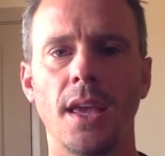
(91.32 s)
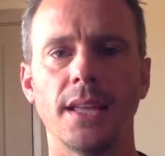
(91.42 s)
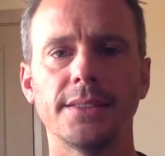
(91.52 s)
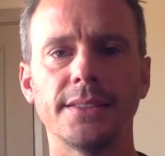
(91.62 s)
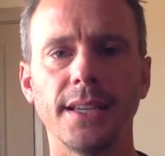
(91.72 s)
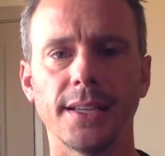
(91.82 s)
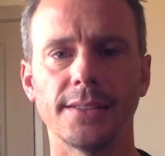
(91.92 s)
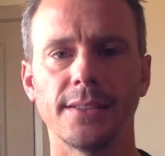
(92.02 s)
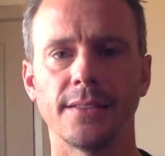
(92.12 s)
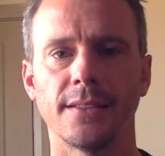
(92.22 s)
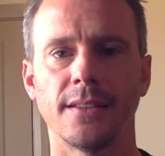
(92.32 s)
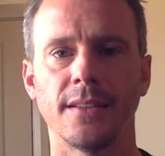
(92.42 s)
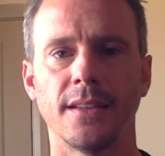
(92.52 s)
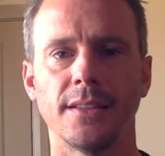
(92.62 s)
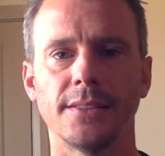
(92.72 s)
And six,
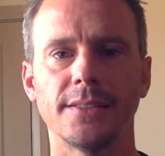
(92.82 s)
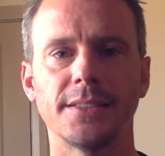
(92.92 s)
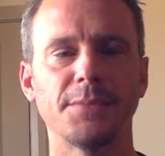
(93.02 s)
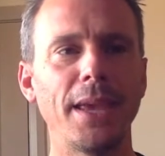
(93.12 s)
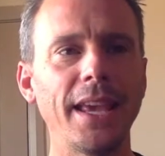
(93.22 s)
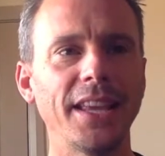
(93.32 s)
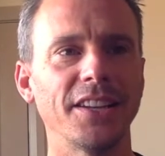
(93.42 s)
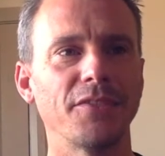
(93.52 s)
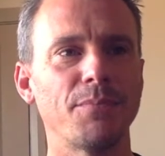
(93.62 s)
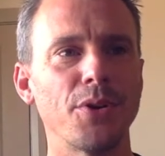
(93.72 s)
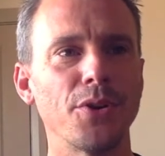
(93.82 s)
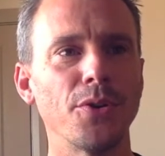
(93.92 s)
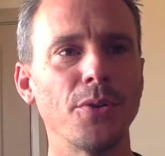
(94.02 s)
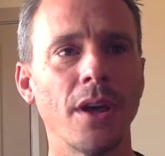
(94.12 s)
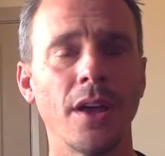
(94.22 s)
speaking of
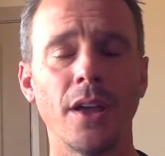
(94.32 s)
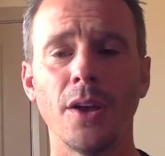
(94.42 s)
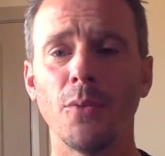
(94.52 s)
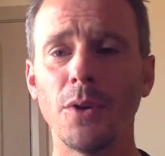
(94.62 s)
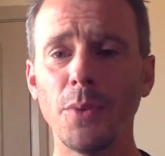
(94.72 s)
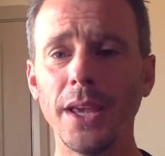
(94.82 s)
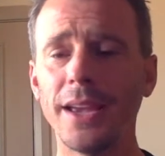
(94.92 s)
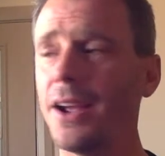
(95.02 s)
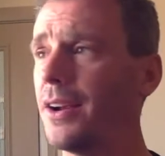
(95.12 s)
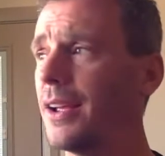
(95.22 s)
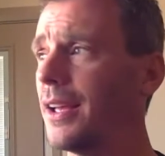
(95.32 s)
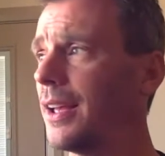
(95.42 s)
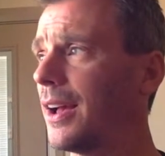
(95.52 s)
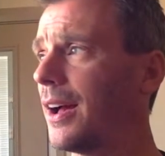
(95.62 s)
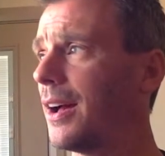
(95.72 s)
poo, when we carry
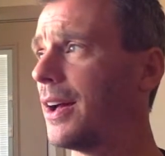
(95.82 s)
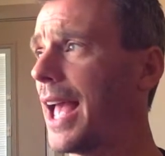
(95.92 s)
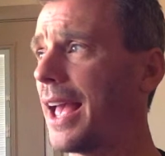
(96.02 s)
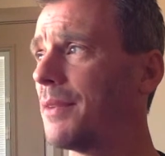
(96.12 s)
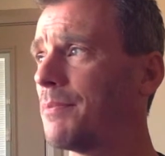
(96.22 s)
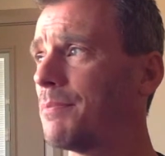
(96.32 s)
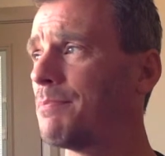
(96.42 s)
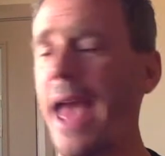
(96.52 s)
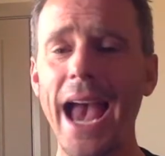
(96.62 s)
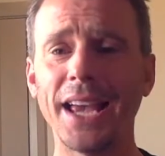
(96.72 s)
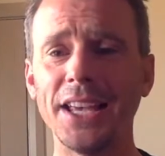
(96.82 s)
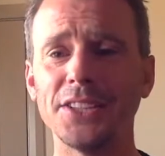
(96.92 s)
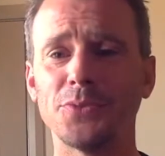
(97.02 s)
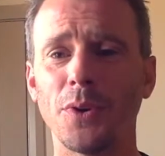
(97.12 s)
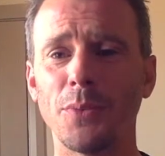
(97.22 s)

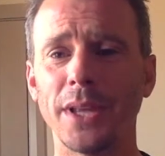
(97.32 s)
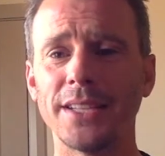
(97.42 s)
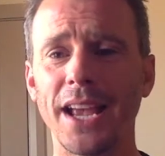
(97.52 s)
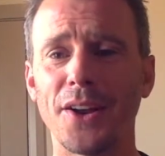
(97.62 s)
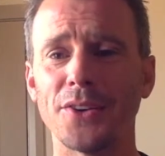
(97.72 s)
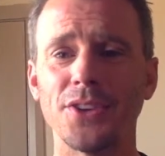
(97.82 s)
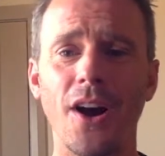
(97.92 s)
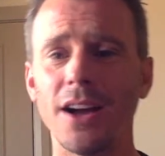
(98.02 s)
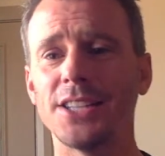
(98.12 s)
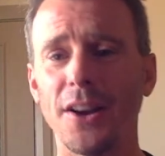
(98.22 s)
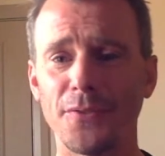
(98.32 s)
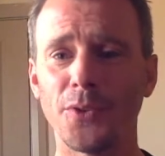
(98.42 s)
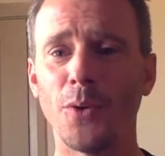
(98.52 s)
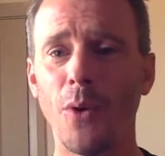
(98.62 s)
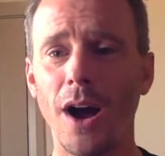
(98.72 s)
baggies, when we take our dogs out
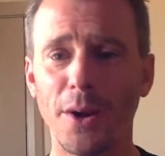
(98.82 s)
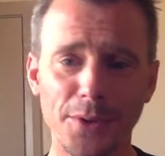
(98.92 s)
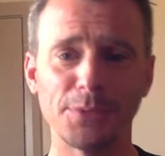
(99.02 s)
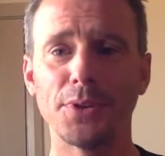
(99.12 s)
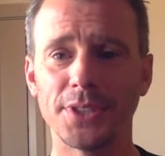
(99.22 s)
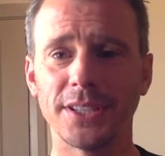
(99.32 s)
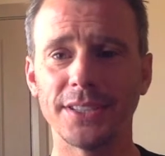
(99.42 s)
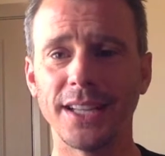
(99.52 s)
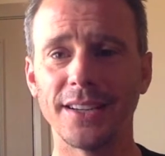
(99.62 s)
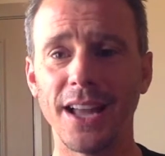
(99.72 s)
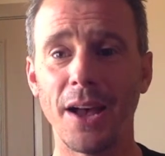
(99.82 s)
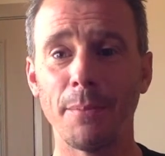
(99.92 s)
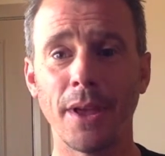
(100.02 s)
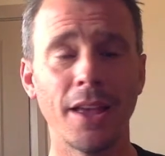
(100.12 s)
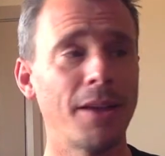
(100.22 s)
for a walk, we're supposed to clean it up.
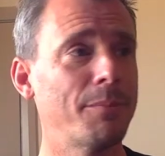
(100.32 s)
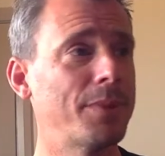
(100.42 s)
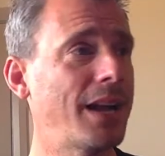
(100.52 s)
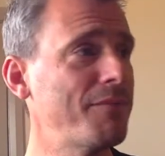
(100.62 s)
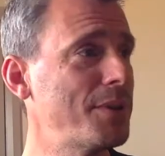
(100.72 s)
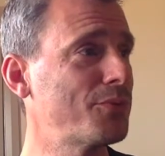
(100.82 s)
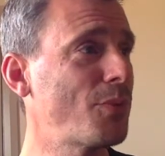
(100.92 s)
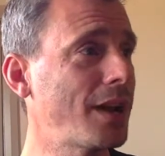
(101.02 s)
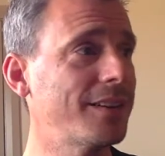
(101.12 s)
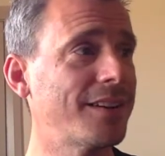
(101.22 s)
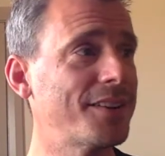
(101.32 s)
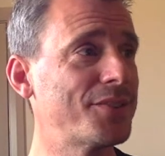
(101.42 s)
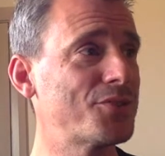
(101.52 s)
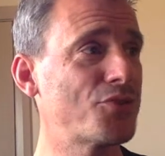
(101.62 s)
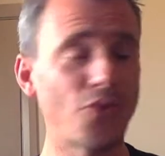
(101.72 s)
But I've been running
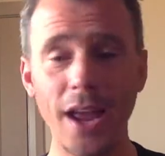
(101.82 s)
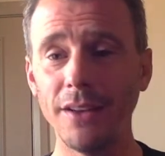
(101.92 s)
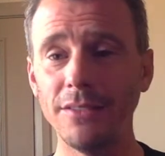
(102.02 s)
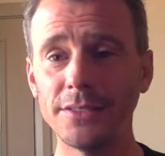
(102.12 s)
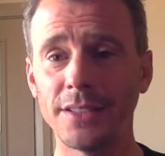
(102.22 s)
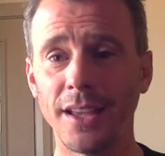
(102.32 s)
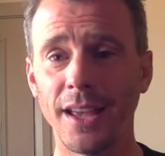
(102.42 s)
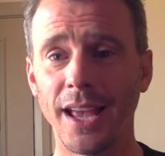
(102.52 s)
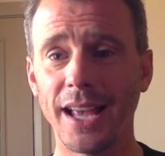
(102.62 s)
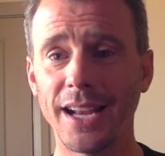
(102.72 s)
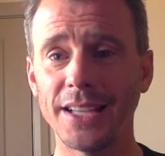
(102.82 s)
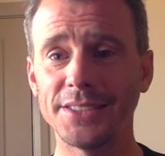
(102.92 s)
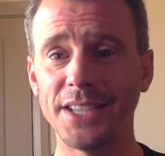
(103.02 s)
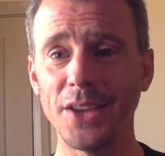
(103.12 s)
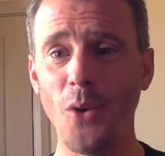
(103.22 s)
on trails and I
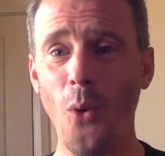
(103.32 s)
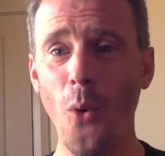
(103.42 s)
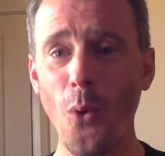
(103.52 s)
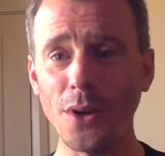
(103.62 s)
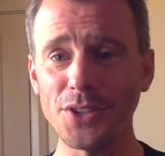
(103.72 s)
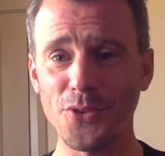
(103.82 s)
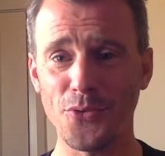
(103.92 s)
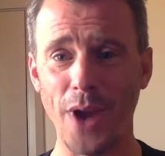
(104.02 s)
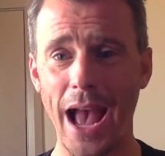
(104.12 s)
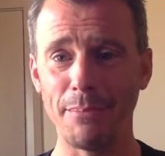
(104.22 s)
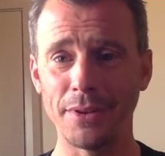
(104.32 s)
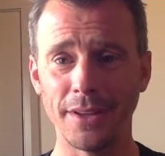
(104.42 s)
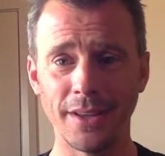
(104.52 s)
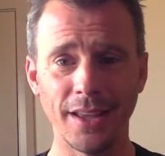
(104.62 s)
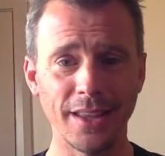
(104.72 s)
see horse crap
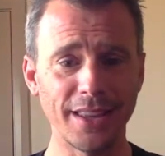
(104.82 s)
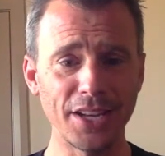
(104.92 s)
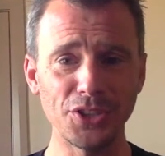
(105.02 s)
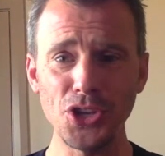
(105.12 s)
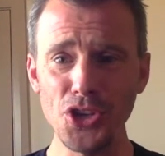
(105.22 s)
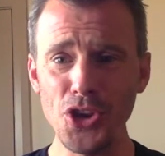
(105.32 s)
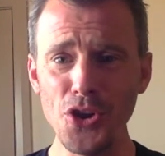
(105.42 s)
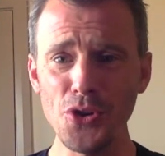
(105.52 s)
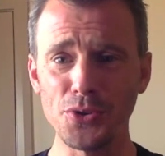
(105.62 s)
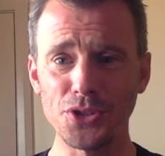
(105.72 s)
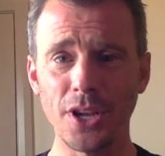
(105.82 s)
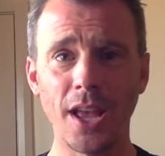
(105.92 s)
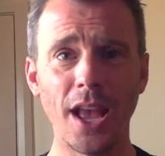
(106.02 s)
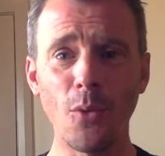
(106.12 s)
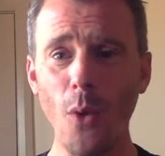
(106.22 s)
that is huge.
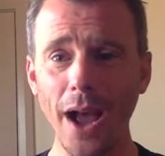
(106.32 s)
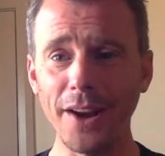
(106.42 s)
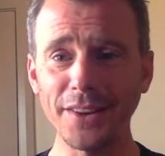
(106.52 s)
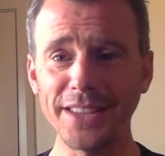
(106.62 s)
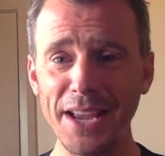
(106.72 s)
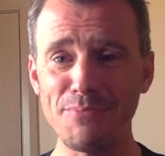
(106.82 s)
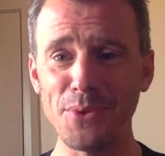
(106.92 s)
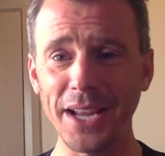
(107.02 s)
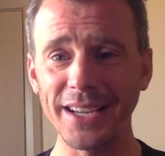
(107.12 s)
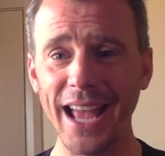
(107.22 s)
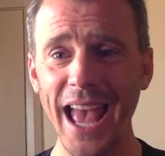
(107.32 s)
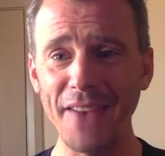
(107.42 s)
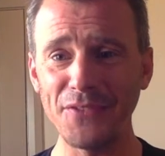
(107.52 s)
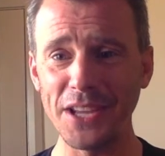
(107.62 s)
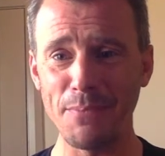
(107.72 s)
And why aren't they bringing a
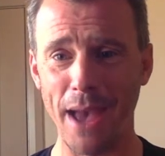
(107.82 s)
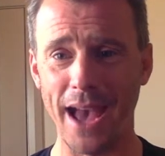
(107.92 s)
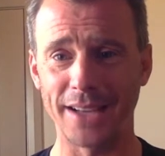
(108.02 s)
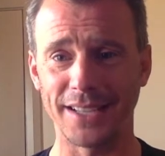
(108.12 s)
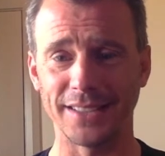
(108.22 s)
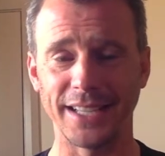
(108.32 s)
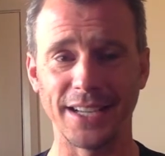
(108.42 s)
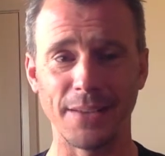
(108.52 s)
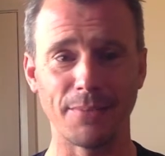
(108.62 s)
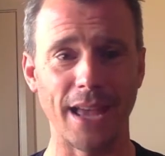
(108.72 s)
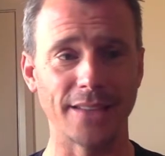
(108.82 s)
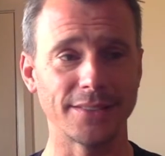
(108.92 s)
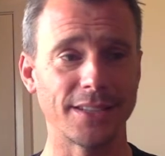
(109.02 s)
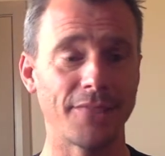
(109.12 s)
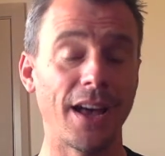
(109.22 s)
hefty bag to clean up that
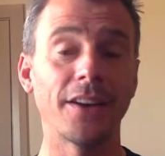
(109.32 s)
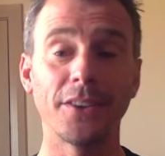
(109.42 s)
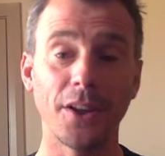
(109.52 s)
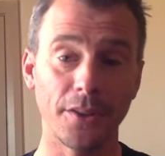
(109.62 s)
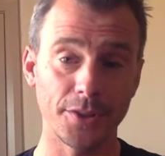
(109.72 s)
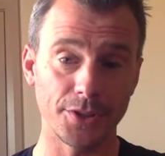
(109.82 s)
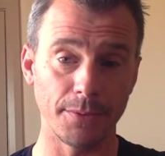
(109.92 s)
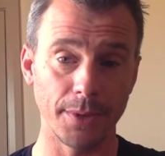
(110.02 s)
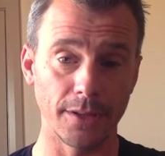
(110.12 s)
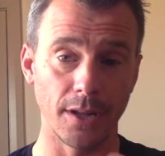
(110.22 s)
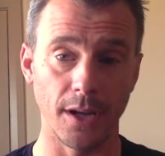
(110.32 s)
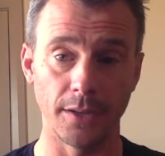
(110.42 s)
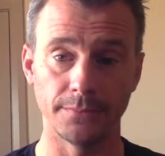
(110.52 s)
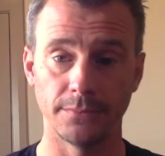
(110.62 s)
stuff? I don't know. There should be a law.